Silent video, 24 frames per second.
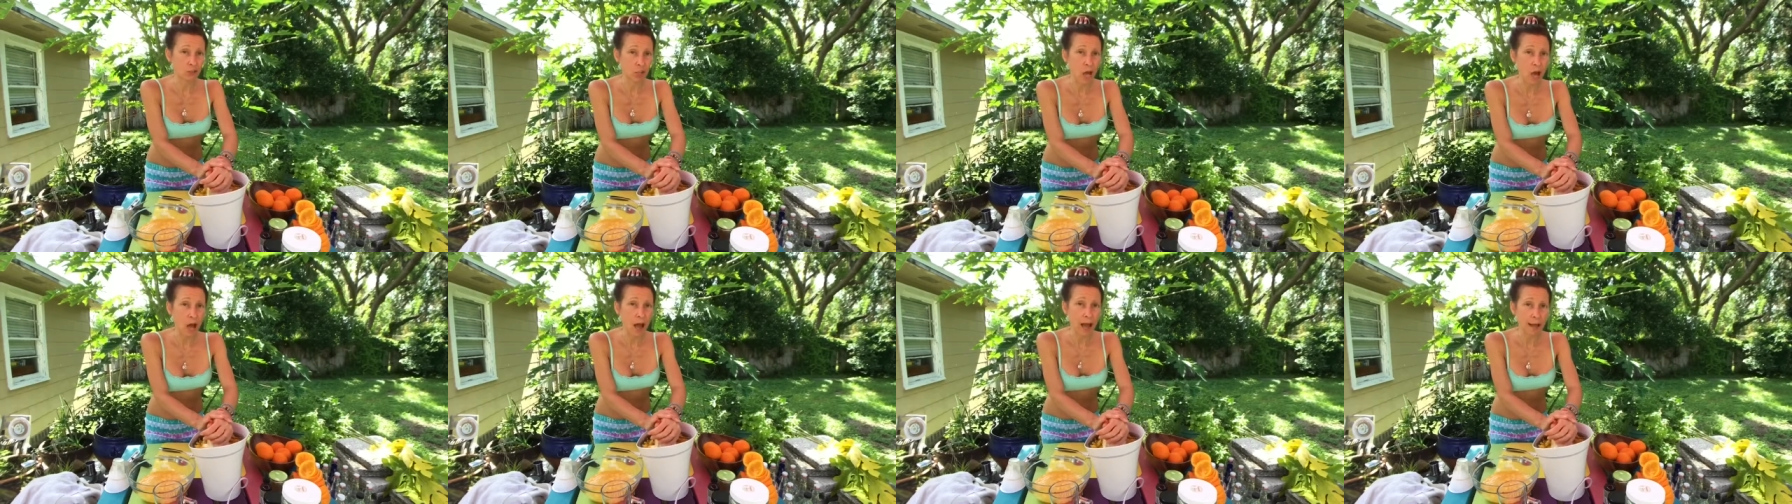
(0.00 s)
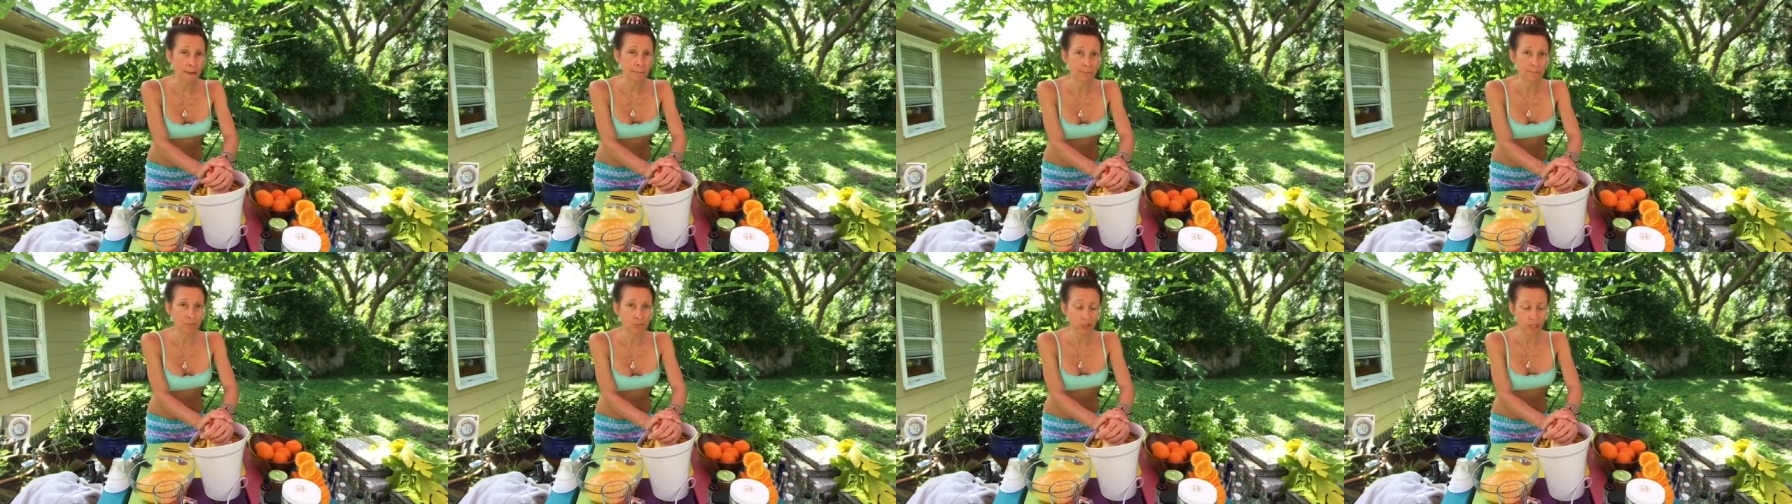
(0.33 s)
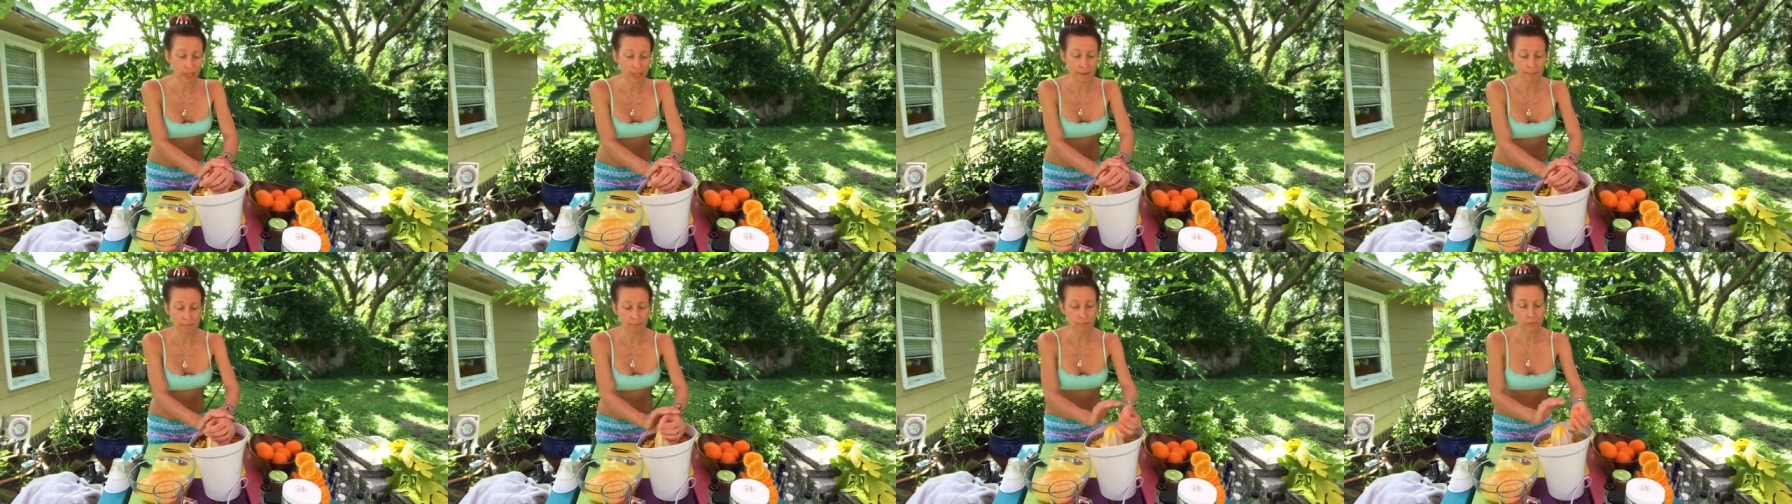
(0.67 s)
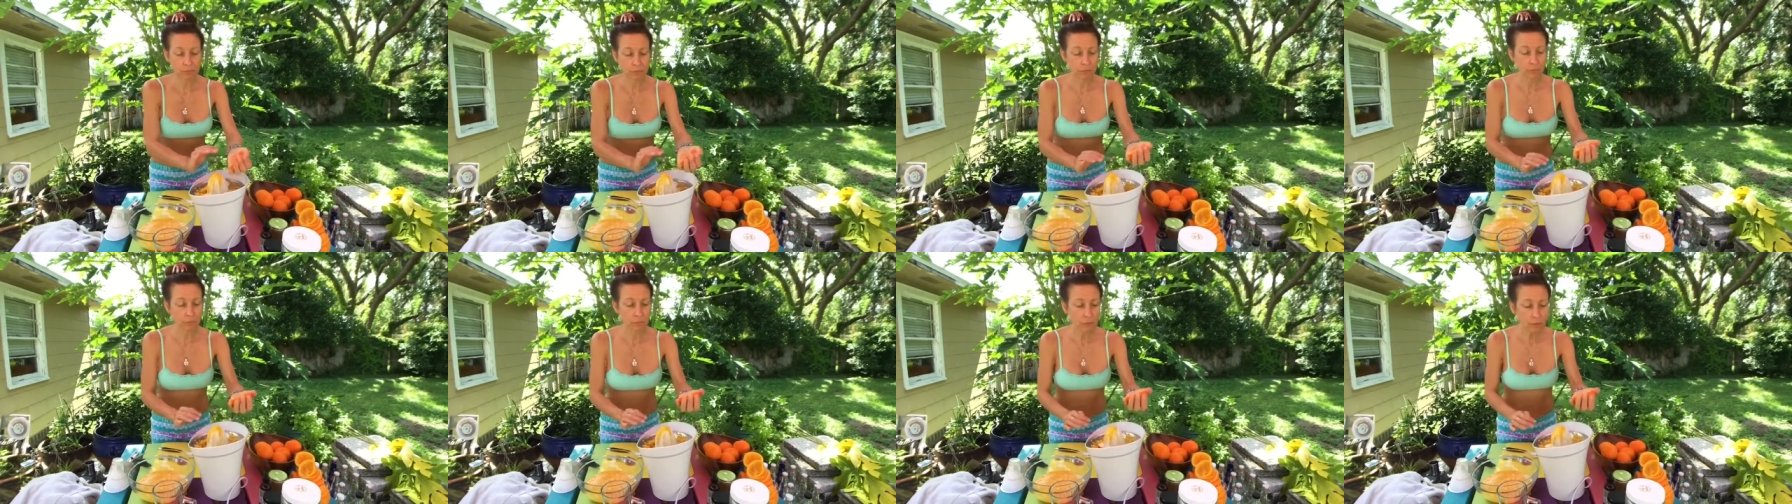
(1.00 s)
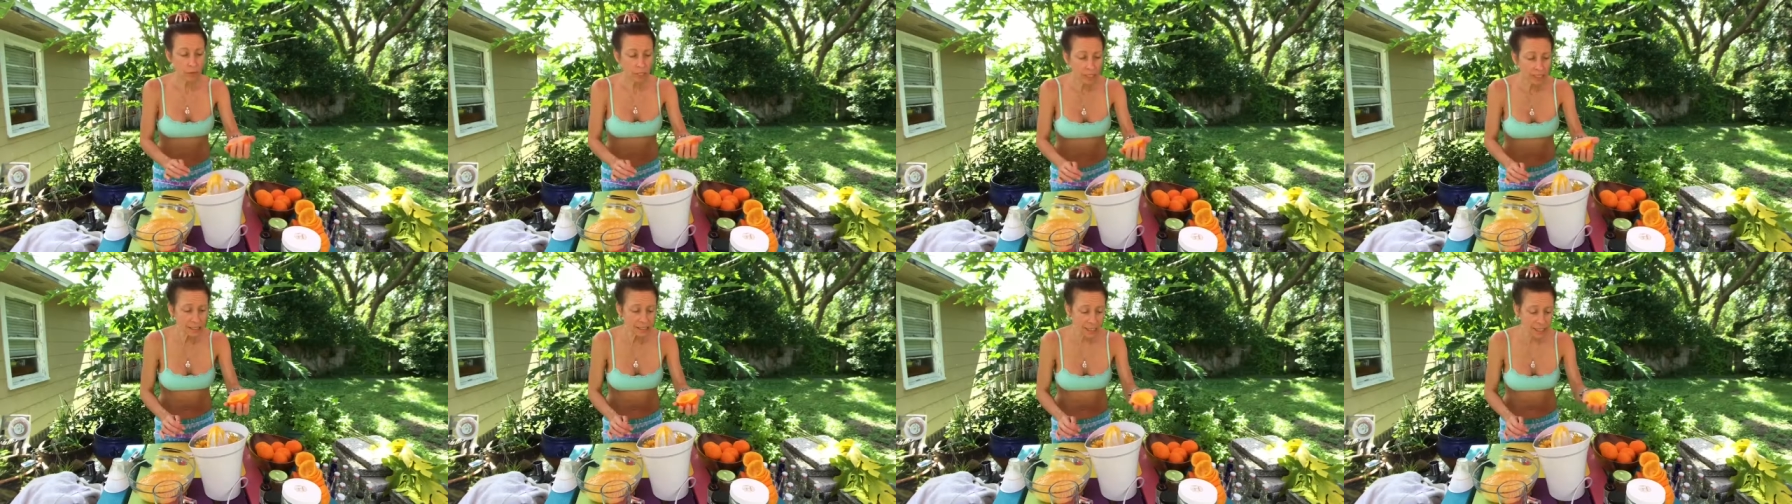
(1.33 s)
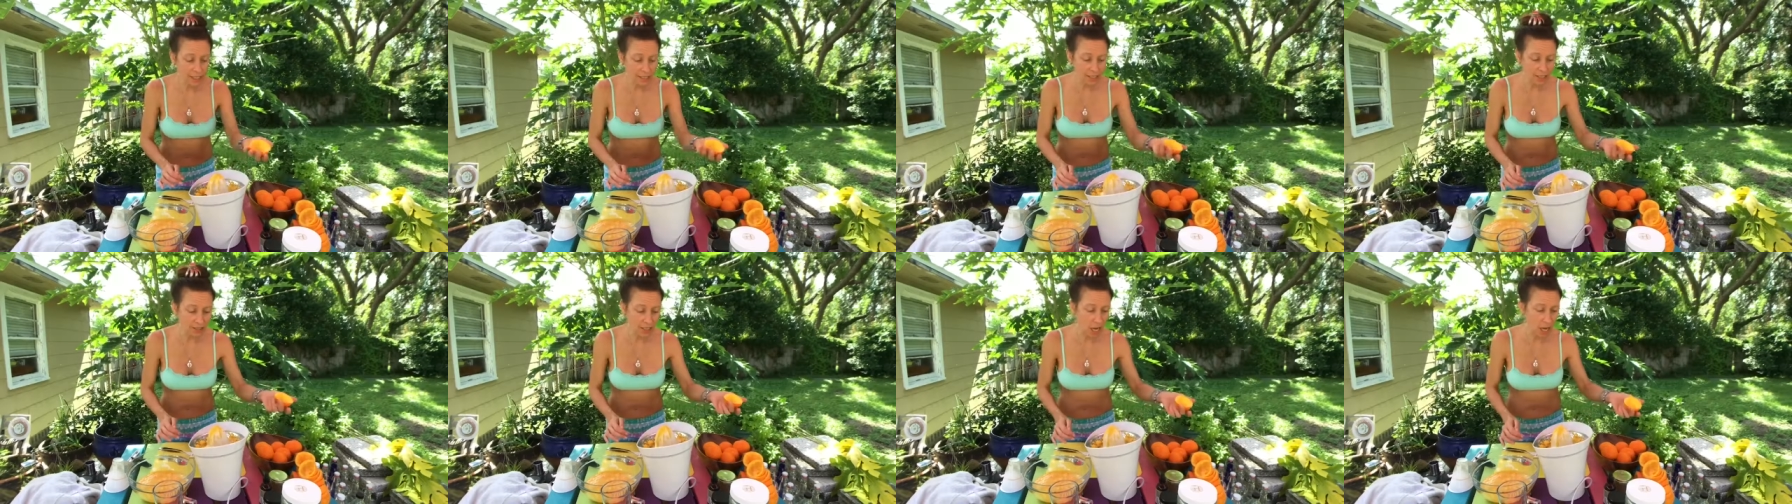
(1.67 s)
a lot, right? It
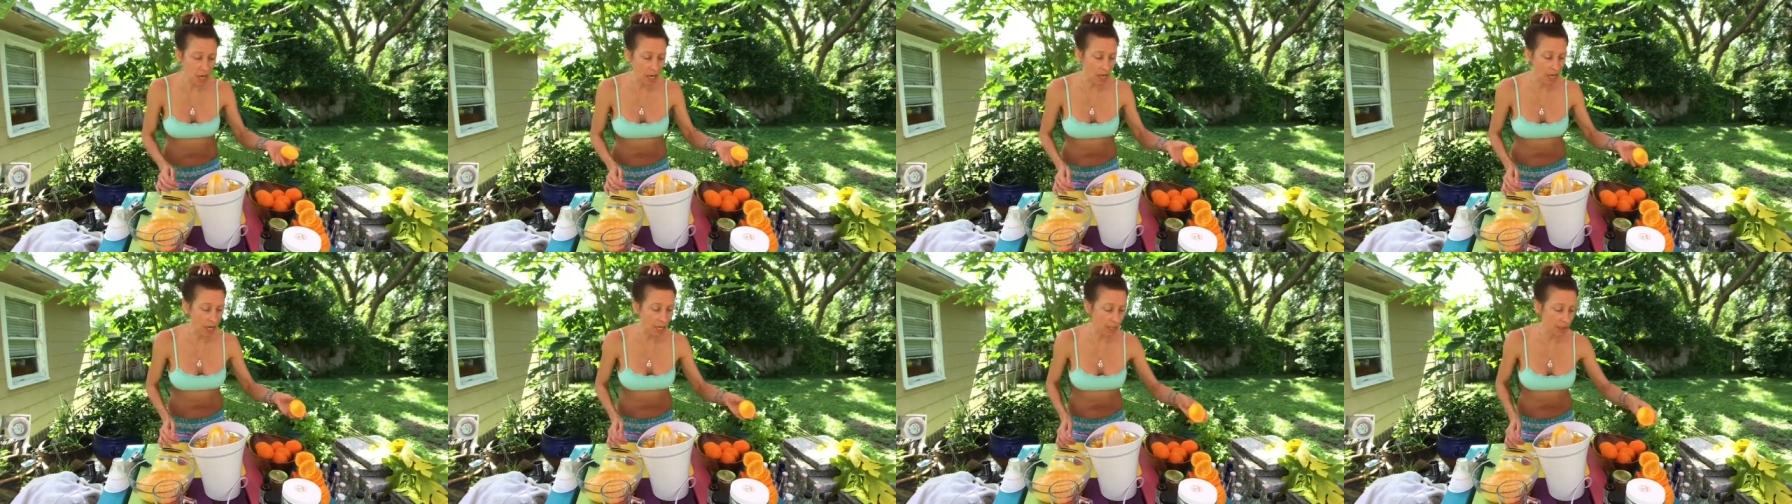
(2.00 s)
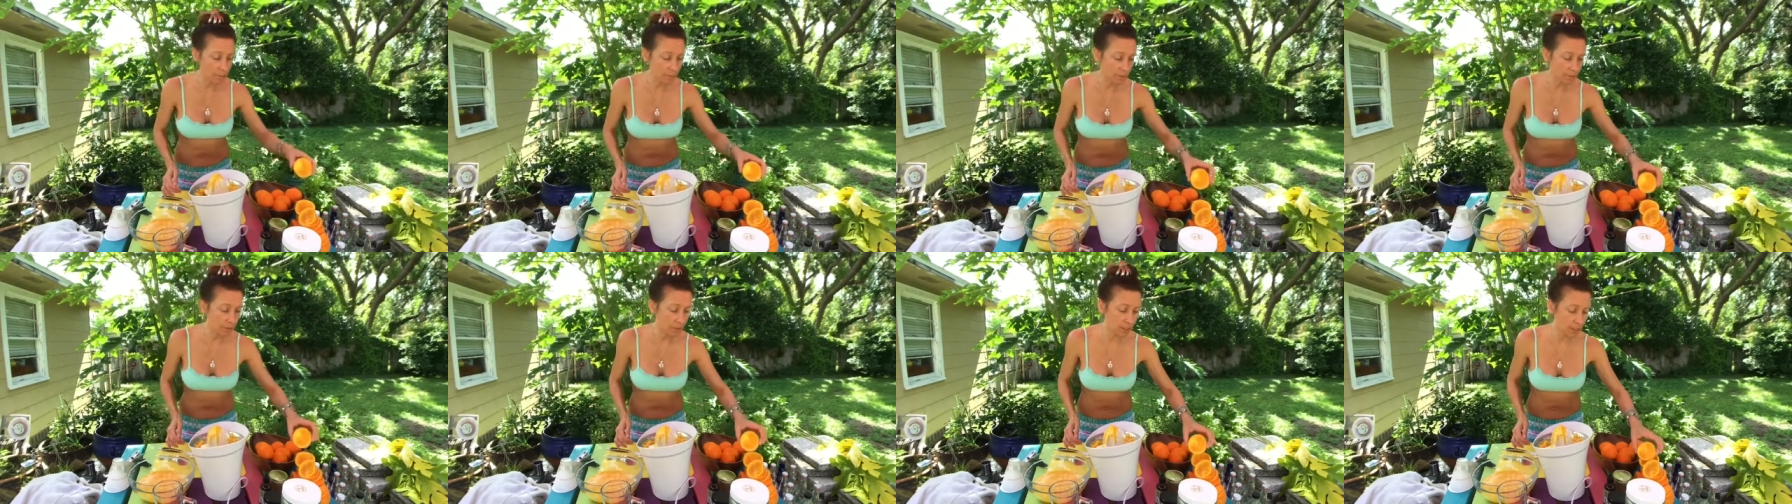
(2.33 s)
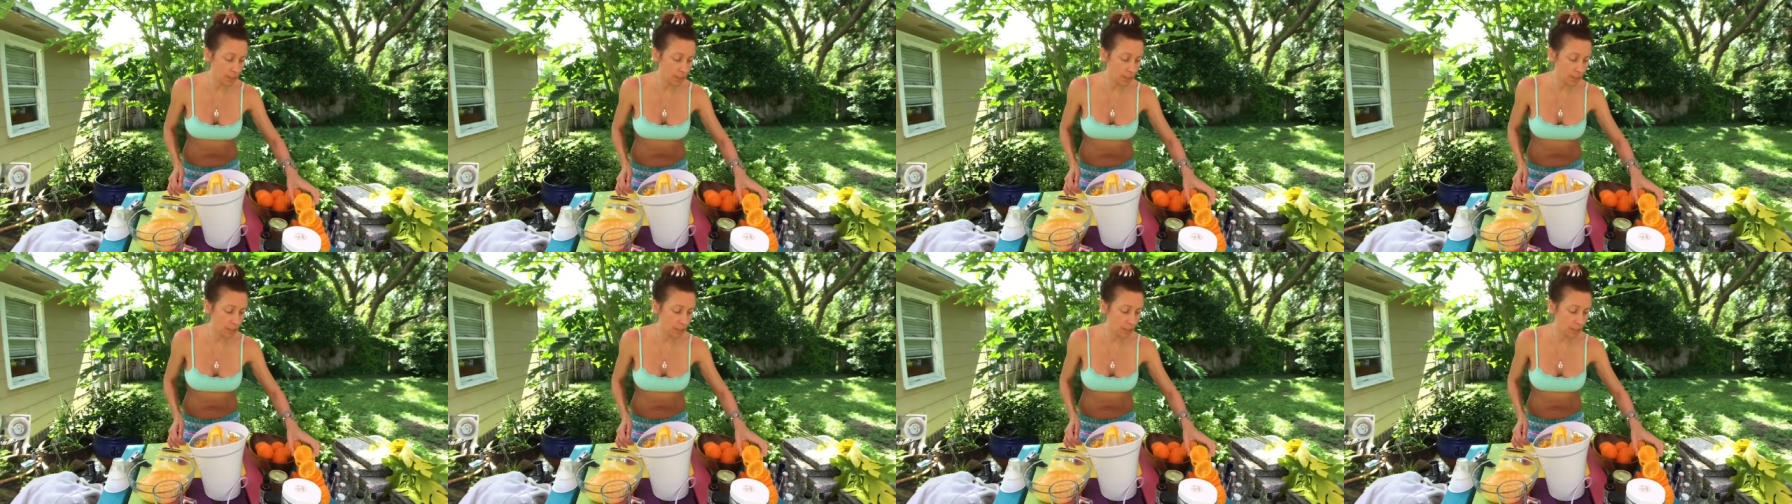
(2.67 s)
takes time,